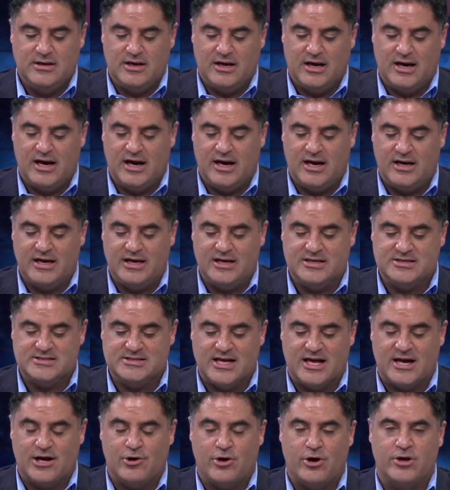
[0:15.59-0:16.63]
uh, it is
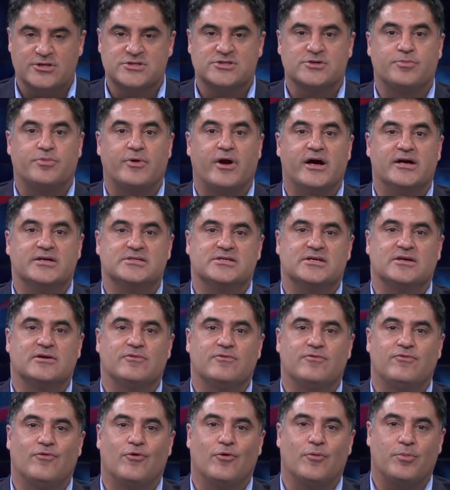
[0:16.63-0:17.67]
not at all surprising
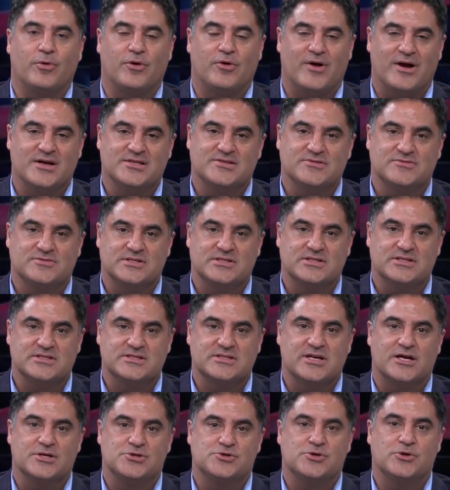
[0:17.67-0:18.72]
for progressives in this
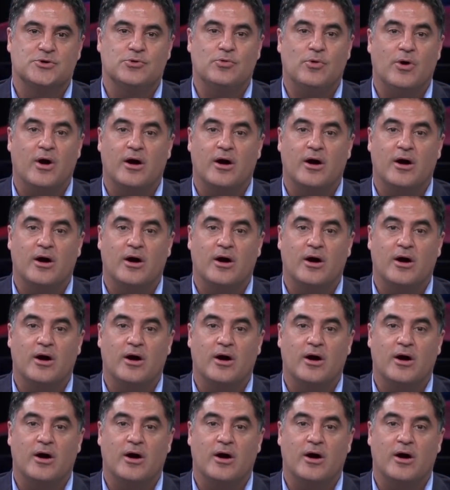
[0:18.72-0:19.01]
country who